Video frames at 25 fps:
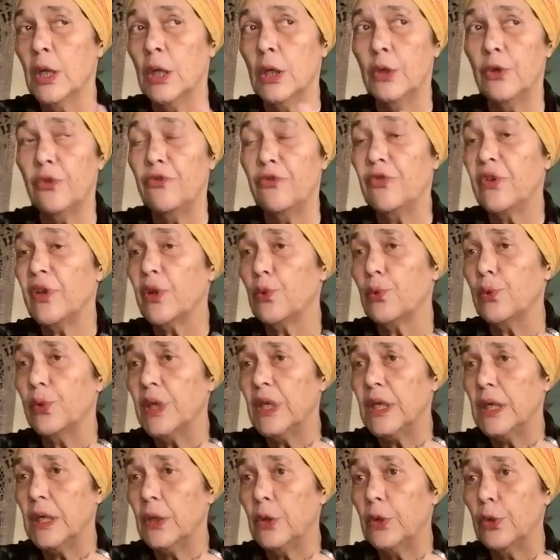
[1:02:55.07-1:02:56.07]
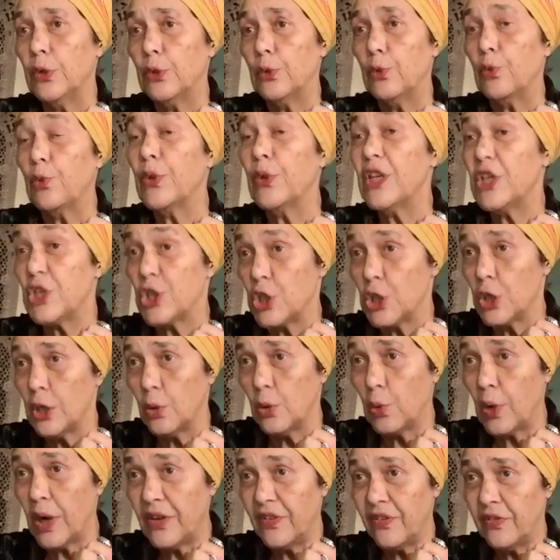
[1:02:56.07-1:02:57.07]
a very rich,
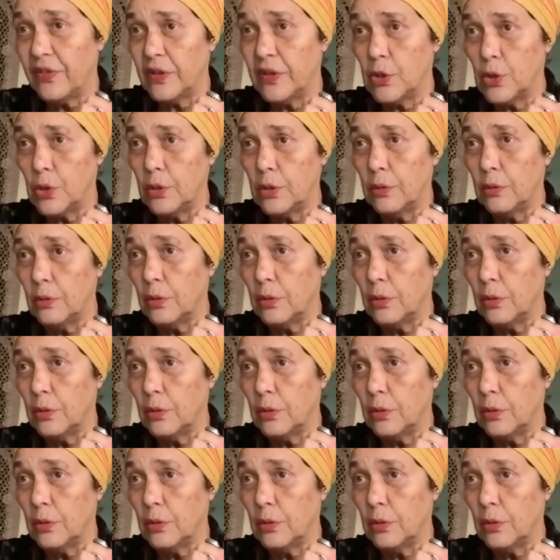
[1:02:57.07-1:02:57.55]
wealthy